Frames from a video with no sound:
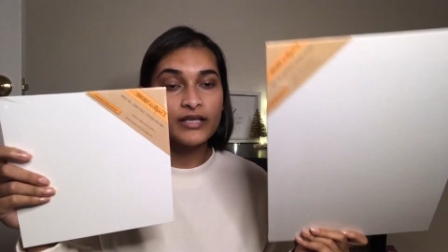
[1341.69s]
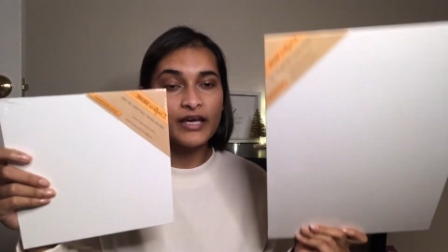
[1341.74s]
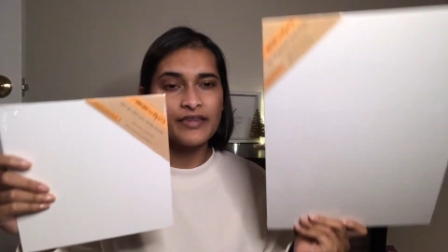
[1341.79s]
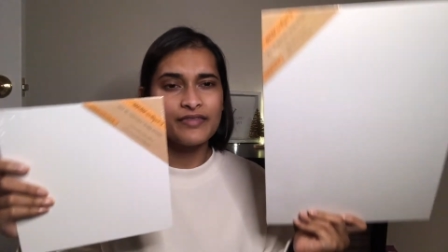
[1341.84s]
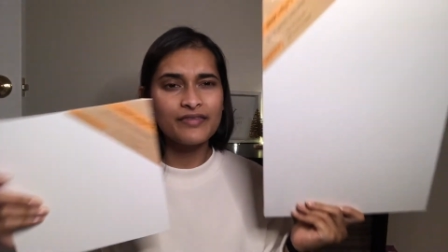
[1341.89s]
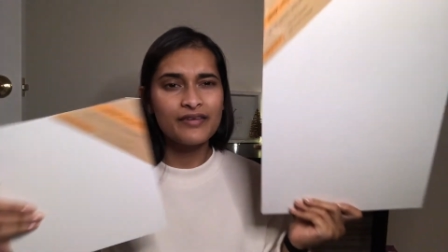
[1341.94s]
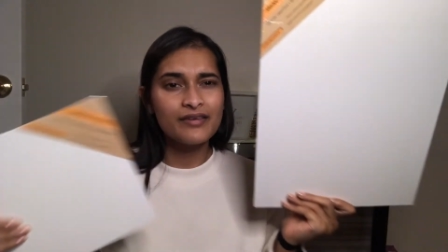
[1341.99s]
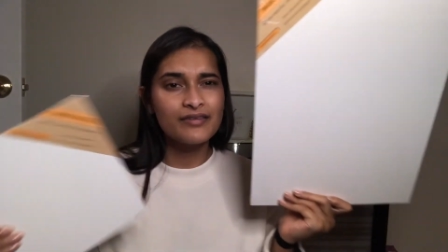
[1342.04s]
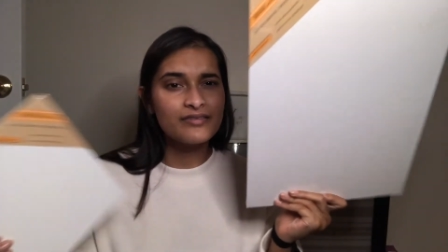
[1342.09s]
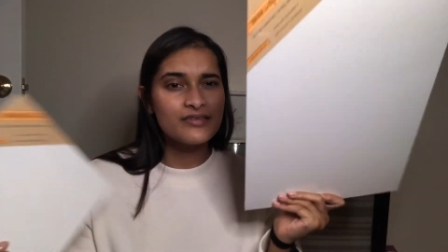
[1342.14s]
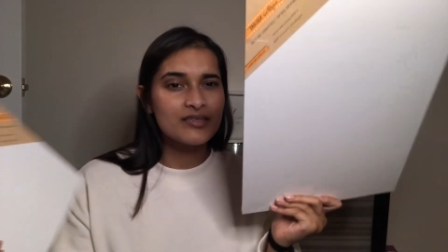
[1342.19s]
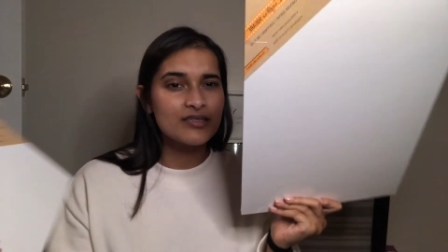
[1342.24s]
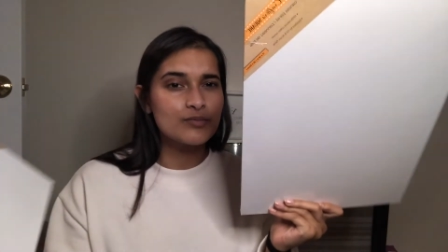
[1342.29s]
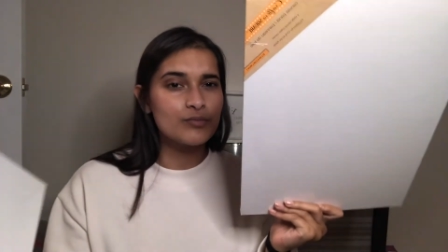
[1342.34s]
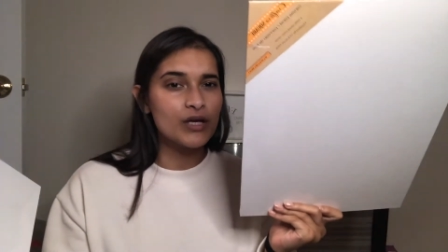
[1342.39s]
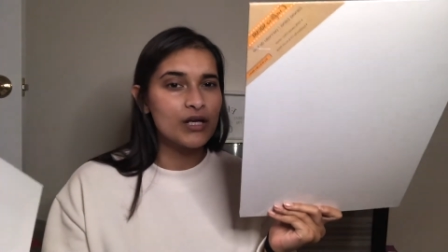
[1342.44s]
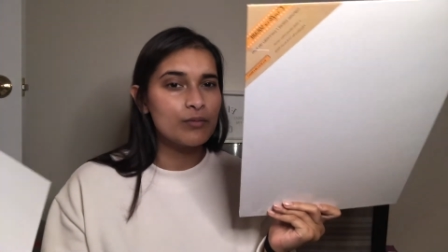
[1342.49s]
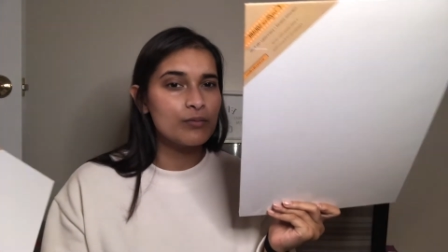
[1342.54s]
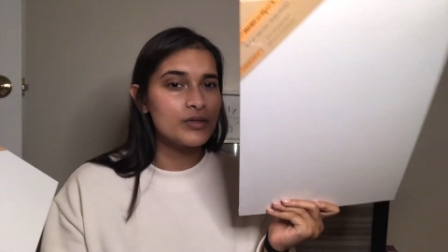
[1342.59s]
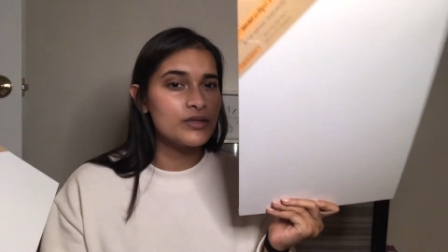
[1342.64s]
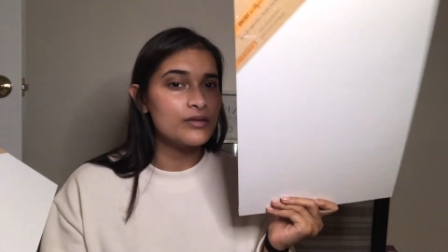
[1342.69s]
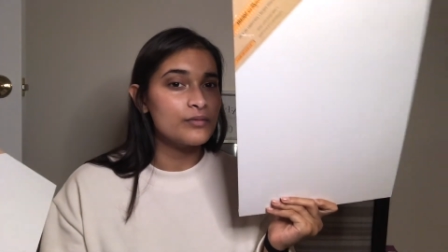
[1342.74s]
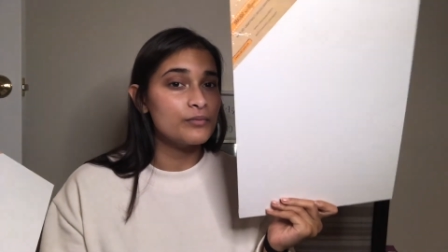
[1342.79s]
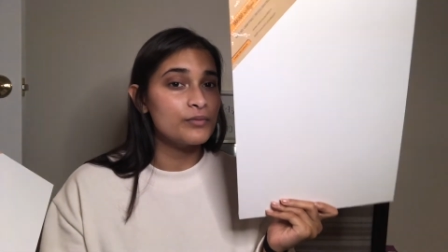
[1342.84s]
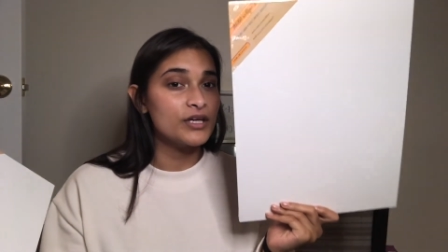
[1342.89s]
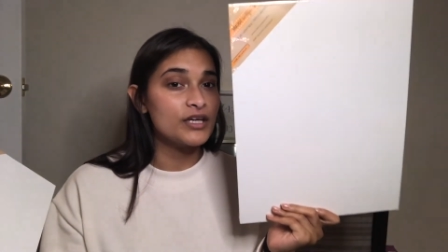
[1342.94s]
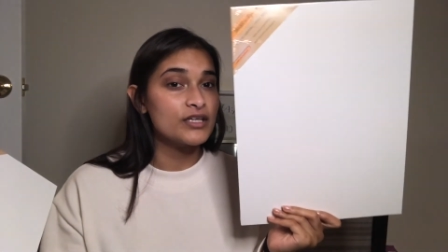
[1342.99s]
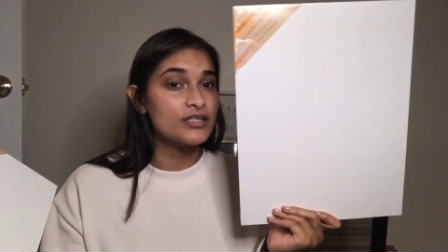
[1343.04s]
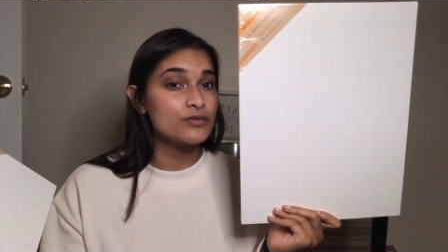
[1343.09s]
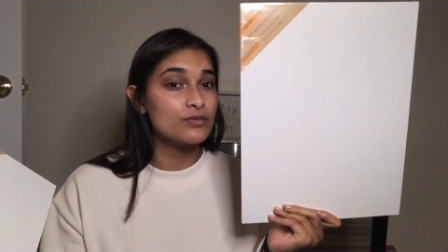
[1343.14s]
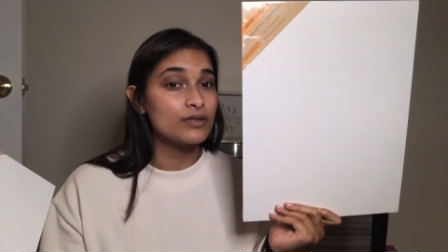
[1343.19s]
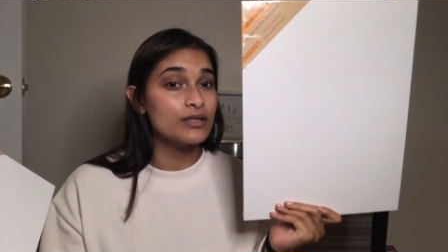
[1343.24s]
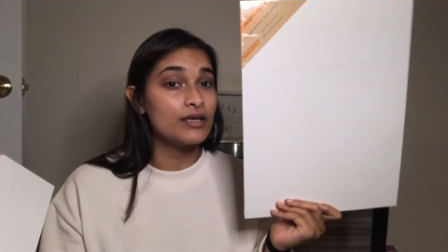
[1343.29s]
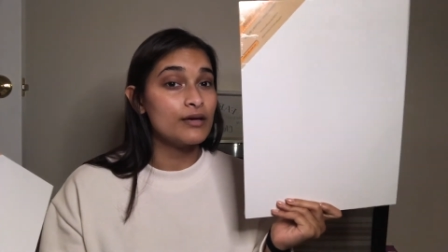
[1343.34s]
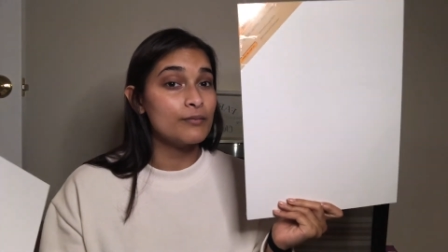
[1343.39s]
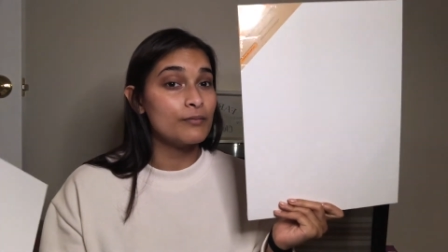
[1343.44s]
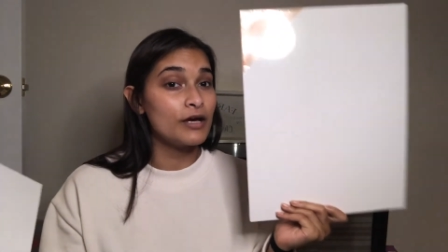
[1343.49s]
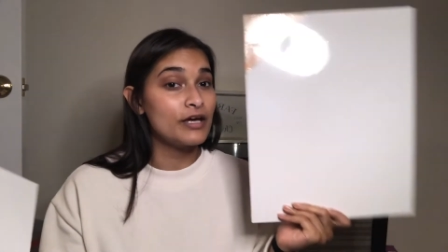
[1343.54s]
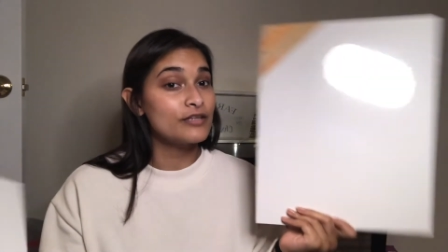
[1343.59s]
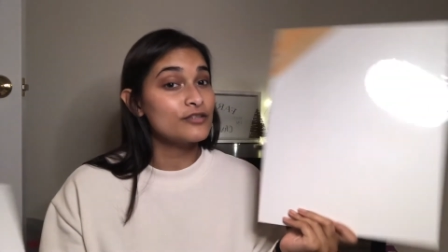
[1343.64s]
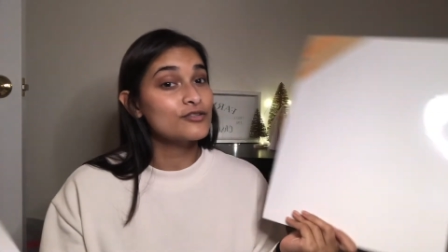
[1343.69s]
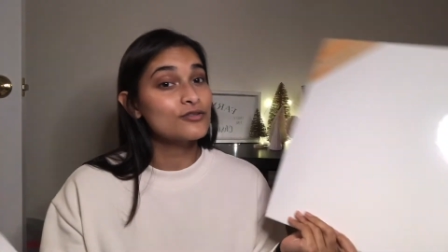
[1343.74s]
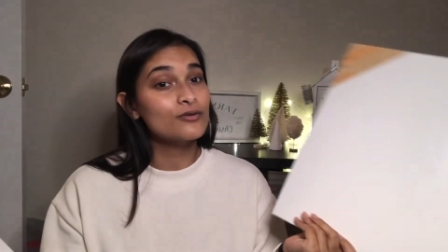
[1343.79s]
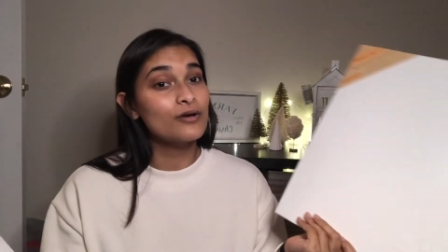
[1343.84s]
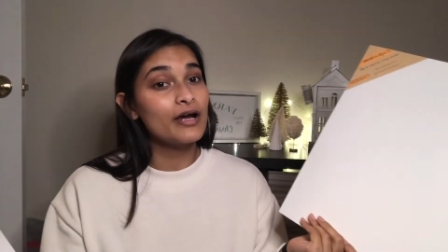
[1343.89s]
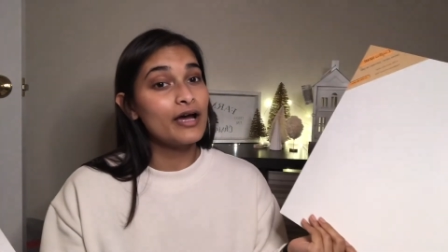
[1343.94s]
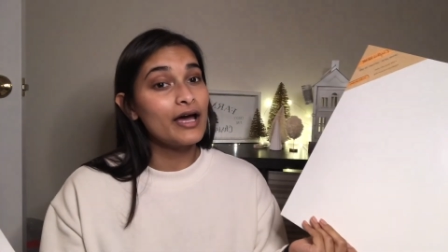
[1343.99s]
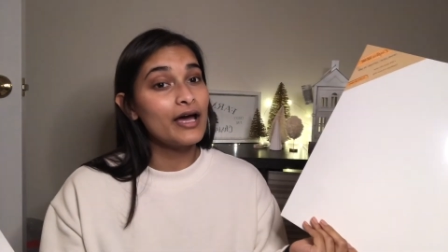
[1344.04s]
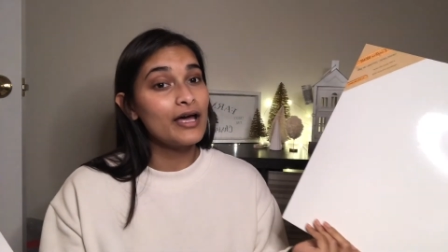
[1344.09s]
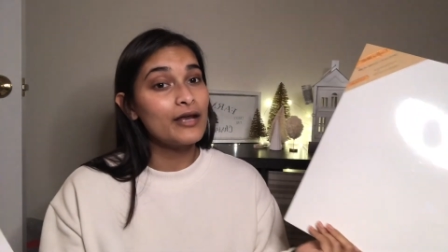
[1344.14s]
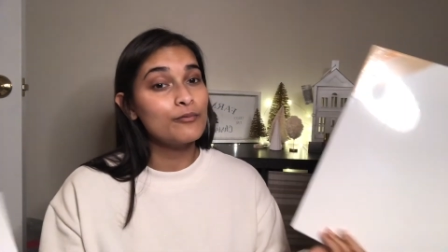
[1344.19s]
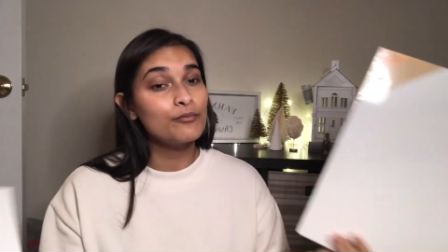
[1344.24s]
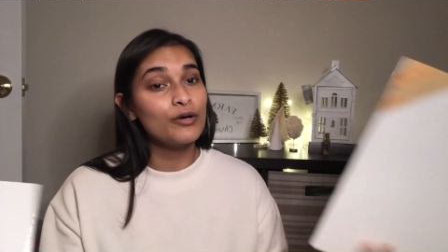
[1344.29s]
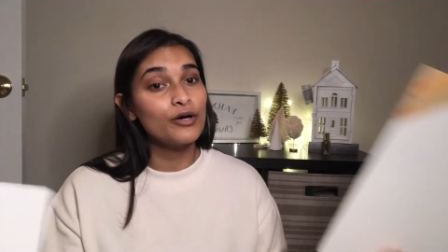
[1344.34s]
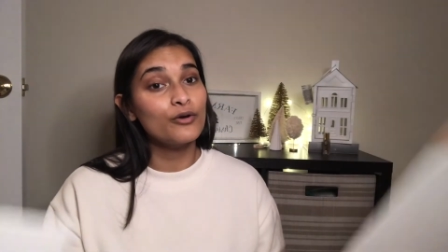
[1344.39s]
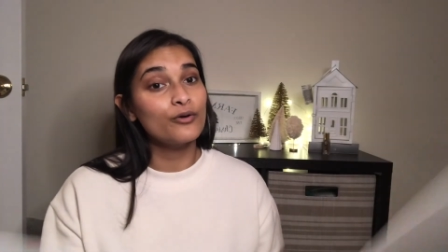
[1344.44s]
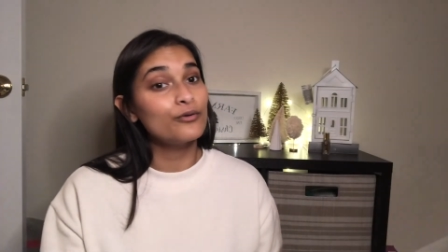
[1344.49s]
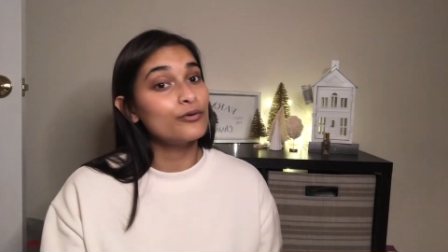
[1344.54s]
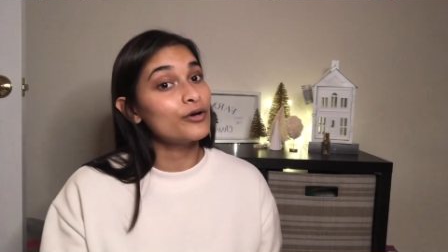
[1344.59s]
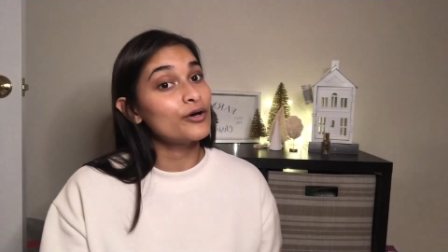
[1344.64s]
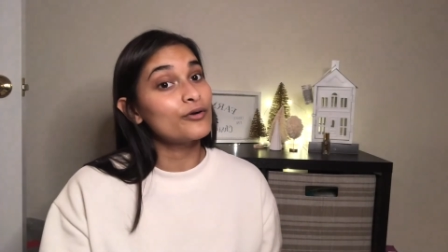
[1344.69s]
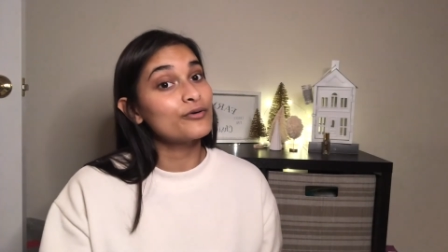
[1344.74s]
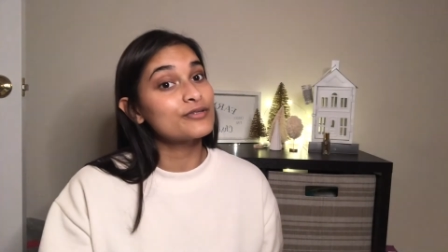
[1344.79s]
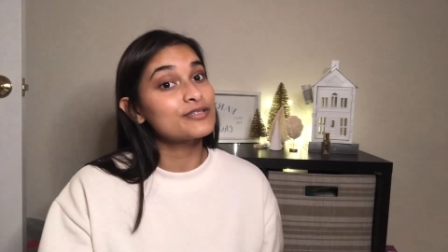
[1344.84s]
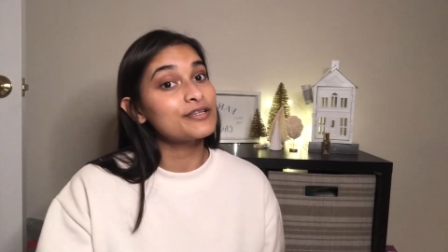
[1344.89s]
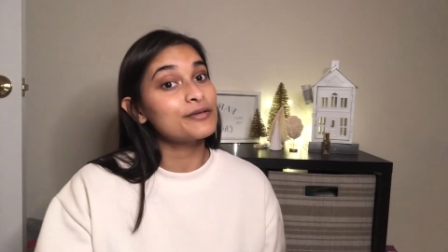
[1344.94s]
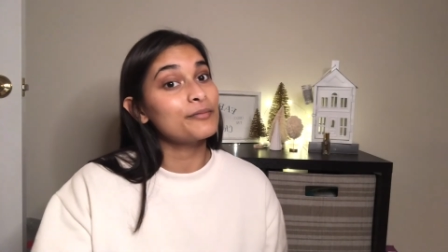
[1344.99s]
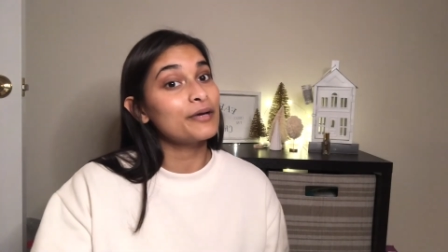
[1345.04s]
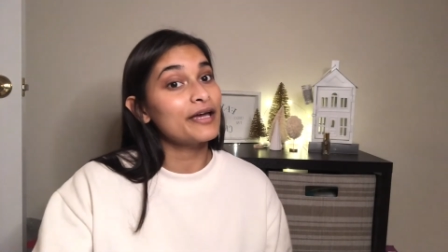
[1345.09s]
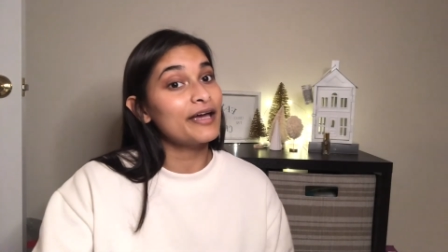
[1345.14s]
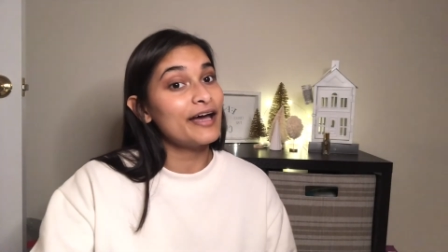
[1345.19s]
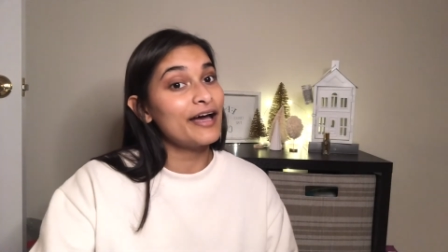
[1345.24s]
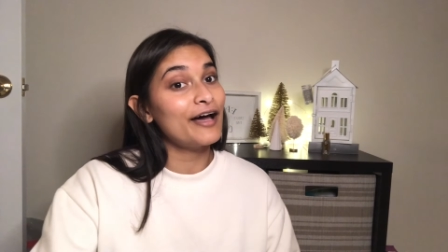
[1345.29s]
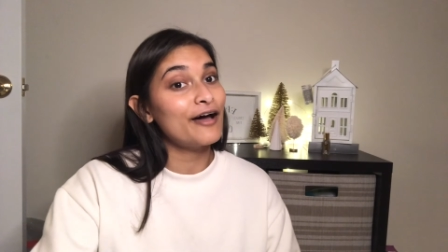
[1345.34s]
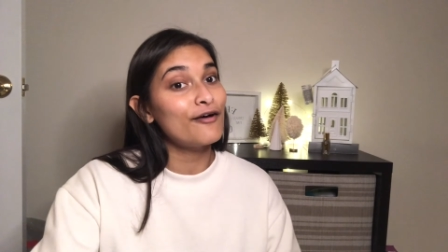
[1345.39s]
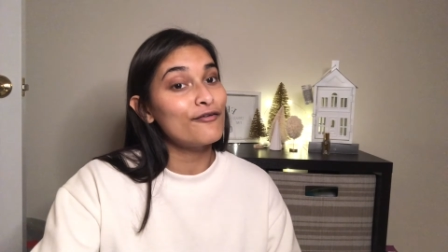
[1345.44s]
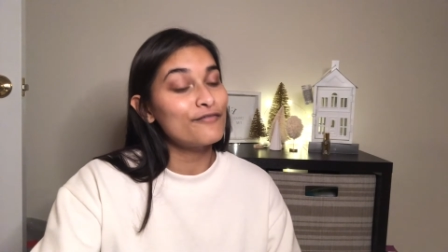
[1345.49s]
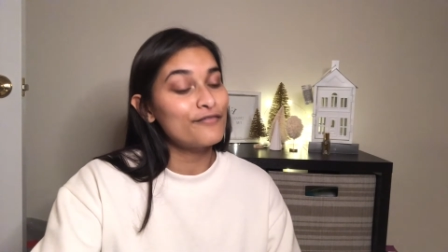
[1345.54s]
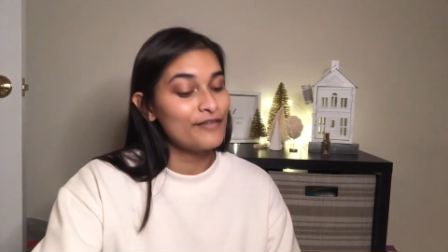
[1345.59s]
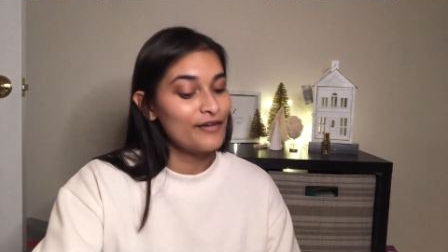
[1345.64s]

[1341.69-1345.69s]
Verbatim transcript: I think this might have been the biggest one that my store had, but who knows, they might have